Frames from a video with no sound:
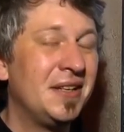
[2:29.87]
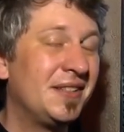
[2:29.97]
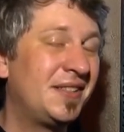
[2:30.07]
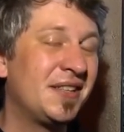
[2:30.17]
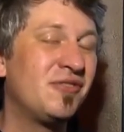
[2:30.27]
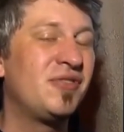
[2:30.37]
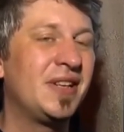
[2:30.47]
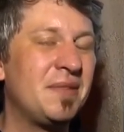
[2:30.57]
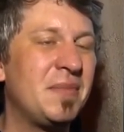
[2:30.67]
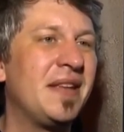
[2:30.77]
This doesn't
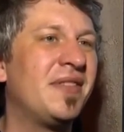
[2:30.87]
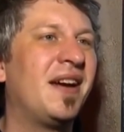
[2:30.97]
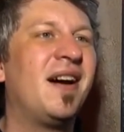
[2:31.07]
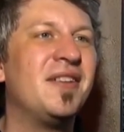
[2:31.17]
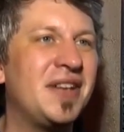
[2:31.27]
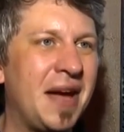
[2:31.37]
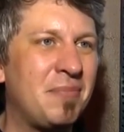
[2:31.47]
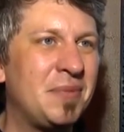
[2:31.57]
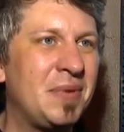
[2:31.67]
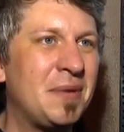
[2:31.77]
really mean they're
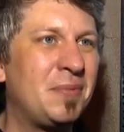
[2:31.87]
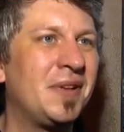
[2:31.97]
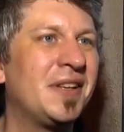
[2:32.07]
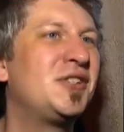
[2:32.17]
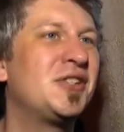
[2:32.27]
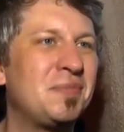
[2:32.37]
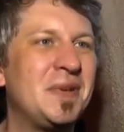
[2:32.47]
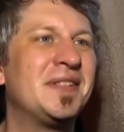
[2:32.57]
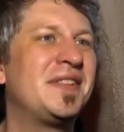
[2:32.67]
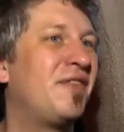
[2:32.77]
unhappy people, it just
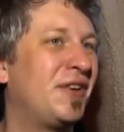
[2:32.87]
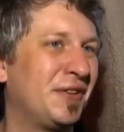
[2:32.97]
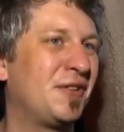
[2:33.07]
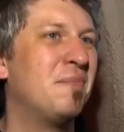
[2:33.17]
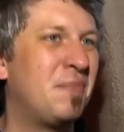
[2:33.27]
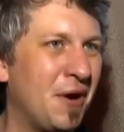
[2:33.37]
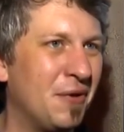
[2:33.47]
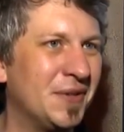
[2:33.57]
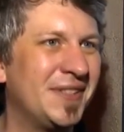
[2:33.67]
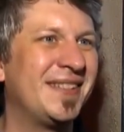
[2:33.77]
means they're very
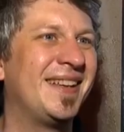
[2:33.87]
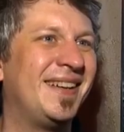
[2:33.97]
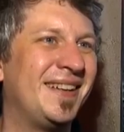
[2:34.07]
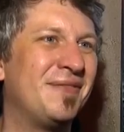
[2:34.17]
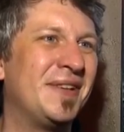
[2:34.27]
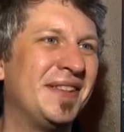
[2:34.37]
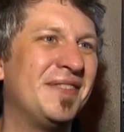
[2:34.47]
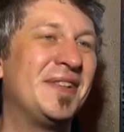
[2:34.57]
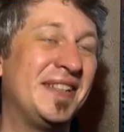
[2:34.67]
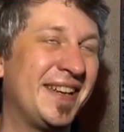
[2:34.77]
composed
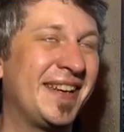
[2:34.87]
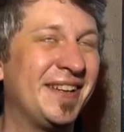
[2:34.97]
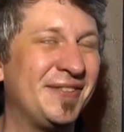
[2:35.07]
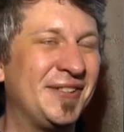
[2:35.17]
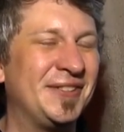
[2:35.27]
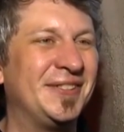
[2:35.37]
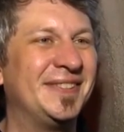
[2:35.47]
when taking a photo.